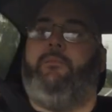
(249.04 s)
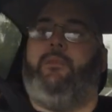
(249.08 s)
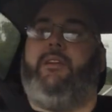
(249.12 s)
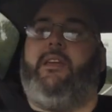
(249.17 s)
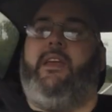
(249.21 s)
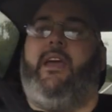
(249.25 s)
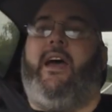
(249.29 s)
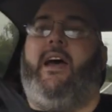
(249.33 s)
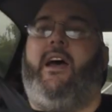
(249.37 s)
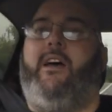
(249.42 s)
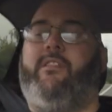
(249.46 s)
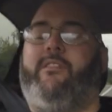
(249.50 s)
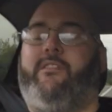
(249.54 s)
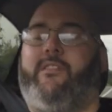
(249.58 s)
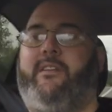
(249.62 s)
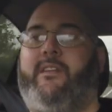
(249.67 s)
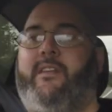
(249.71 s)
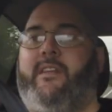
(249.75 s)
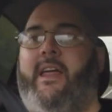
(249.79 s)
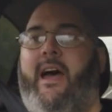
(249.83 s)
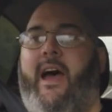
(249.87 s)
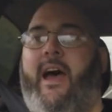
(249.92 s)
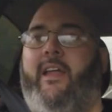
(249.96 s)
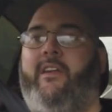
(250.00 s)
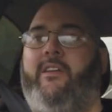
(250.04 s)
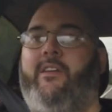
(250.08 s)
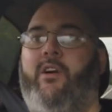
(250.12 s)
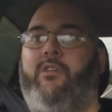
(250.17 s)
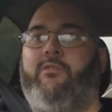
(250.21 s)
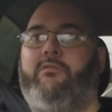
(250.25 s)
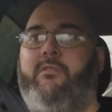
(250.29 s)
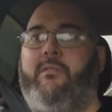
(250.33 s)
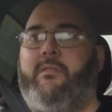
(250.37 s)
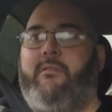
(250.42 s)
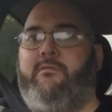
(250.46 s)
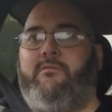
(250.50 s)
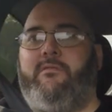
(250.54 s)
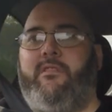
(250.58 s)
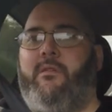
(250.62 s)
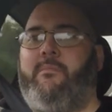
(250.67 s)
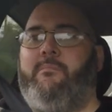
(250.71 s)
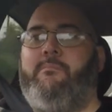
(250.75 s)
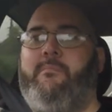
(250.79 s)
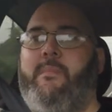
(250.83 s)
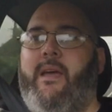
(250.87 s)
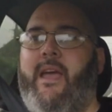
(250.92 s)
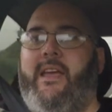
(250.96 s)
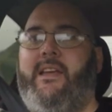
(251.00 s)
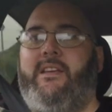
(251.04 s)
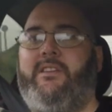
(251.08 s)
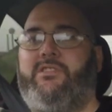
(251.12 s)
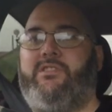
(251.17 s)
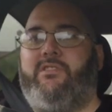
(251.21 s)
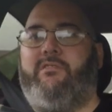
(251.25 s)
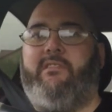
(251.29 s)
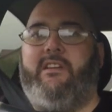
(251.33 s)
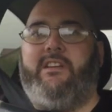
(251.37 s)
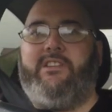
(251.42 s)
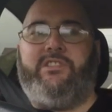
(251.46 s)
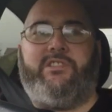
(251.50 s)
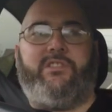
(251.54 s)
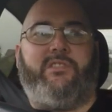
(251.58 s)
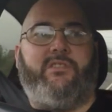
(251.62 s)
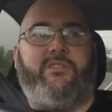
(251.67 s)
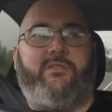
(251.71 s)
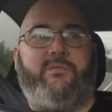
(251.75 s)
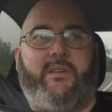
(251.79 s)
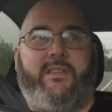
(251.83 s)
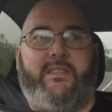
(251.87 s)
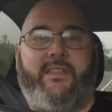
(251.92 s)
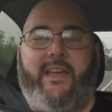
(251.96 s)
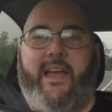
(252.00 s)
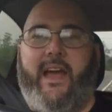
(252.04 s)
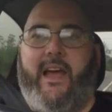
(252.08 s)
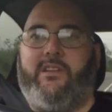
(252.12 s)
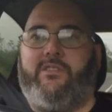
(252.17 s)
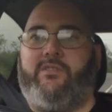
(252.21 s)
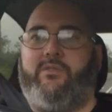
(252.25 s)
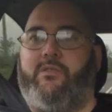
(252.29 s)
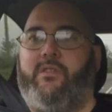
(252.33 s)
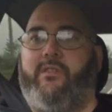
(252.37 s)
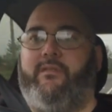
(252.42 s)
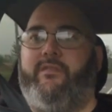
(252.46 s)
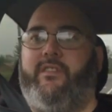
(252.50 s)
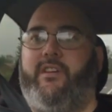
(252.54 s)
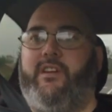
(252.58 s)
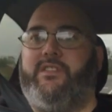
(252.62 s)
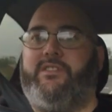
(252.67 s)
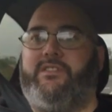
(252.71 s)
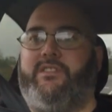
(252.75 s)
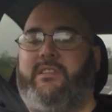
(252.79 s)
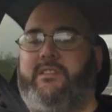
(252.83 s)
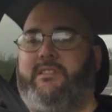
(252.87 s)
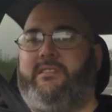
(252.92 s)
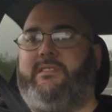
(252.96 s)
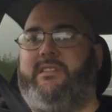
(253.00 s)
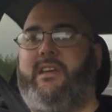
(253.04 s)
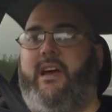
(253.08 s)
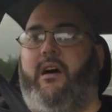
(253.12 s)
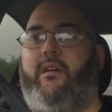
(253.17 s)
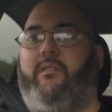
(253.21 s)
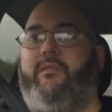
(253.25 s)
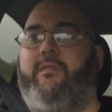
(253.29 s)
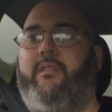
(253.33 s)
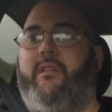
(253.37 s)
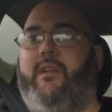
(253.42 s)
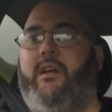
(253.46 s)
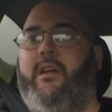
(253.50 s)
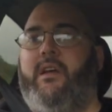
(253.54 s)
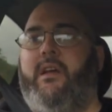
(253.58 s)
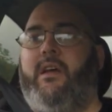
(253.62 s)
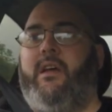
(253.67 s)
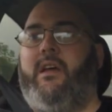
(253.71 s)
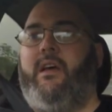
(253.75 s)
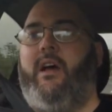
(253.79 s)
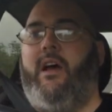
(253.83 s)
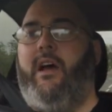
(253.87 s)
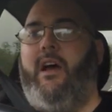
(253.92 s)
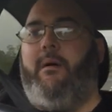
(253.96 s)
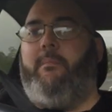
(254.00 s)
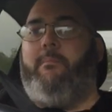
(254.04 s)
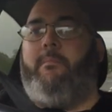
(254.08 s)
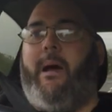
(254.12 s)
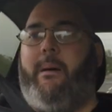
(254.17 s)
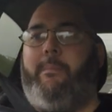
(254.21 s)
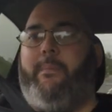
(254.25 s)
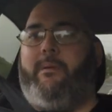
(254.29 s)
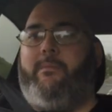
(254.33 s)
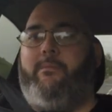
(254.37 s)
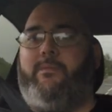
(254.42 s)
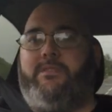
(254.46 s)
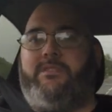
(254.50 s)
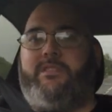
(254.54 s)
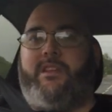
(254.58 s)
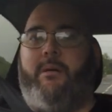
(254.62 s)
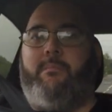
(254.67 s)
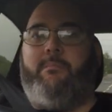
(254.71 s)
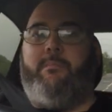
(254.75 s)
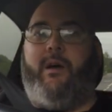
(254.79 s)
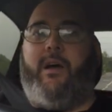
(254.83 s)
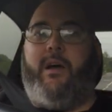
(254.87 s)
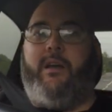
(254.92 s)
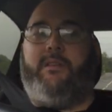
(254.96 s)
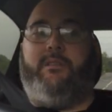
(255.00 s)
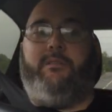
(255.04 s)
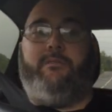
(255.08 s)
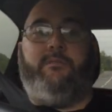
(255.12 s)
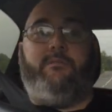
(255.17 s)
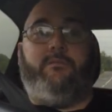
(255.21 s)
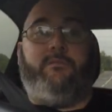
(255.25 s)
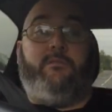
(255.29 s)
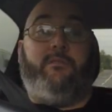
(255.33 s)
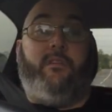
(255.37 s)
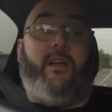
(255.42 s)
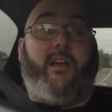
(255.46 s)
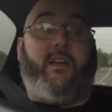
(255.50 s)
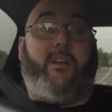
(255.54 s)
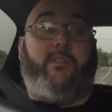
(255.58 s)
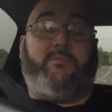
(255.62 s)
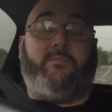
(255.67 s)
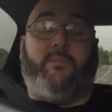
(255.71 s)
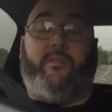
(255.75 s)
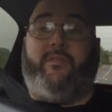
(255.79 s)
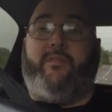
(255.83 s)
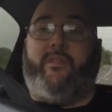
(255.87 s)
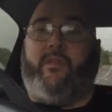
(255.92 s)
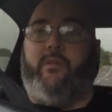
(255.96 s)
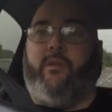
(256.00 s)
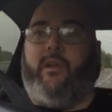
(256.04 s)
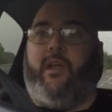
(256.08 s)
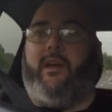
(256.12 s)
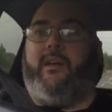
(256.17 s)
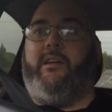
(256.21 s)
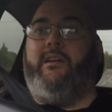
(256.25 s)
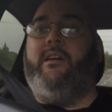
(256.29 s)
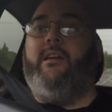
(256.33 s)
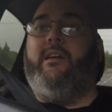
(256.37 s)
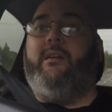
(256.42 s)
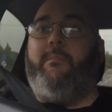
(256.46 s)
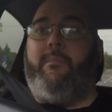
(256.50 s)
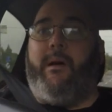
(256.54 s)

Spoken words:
But yeah, other than that, no major issues with the actual conversion itself. Mapping was done by, oh, there goes my fuel light.